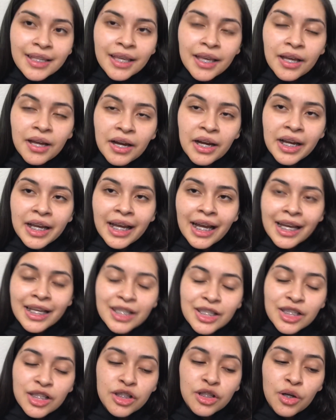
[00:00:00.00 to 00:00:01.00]
Alright
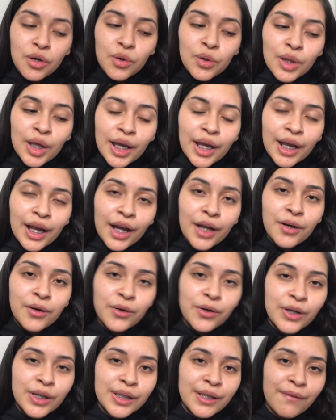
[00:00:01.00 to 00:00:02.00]
guys, so like I know
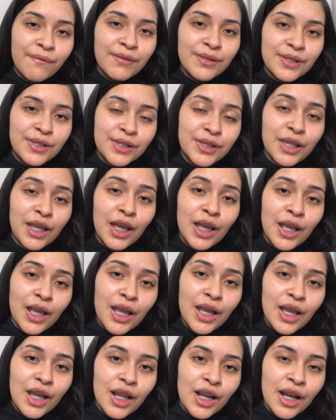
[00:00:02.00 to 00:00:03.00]
you guys haven't
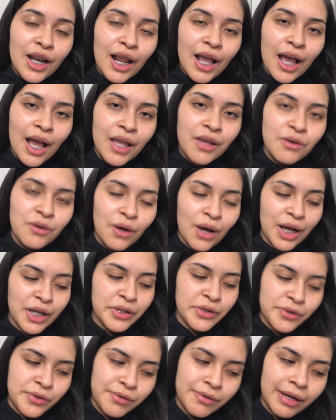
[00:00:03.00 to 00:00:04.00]
seen you know I
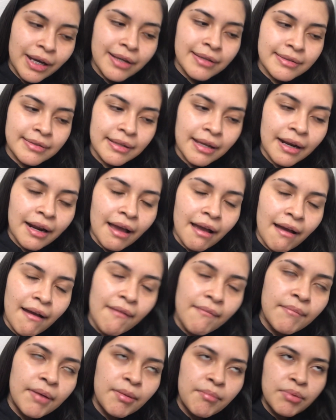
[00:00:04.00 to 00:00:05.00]
told you guys that I
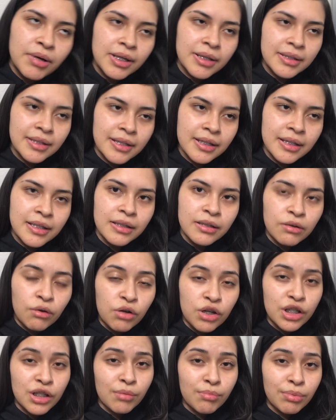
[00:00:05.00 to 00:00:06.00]
have my braces
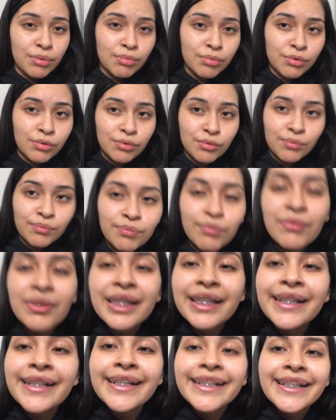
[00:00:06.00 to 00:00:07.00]
orange and purple
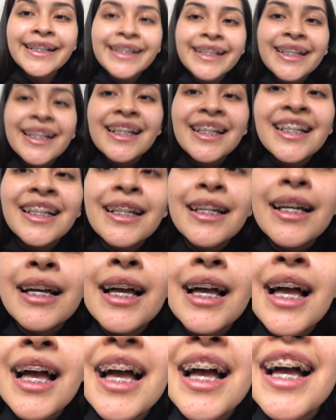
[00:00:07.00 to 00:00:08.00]

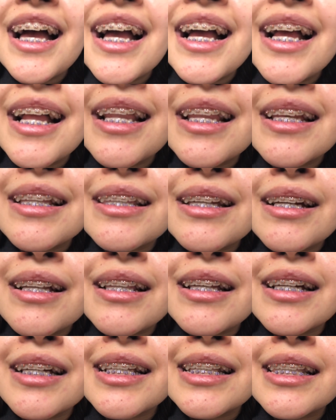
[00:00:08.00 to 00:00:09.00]
and that's how it
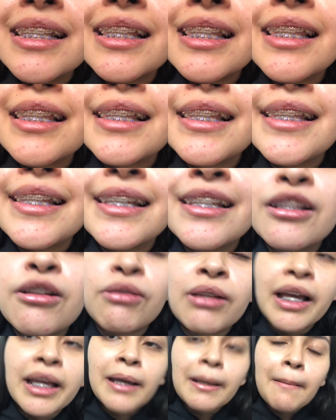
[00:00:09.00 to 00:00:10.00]
looks don't
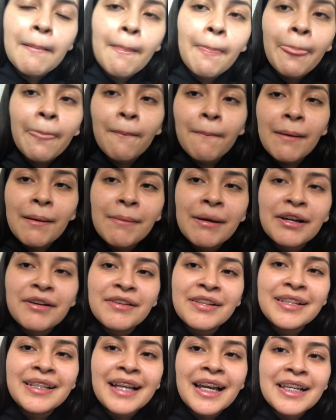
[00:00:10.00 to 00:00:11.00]
like it. Don't mind my
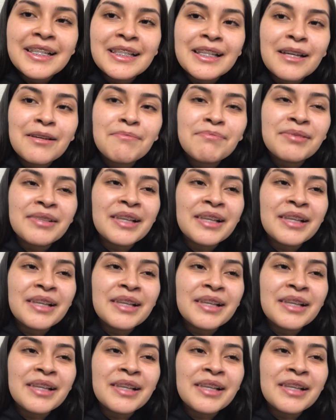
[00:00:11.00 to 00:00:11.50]
crusty ass lips.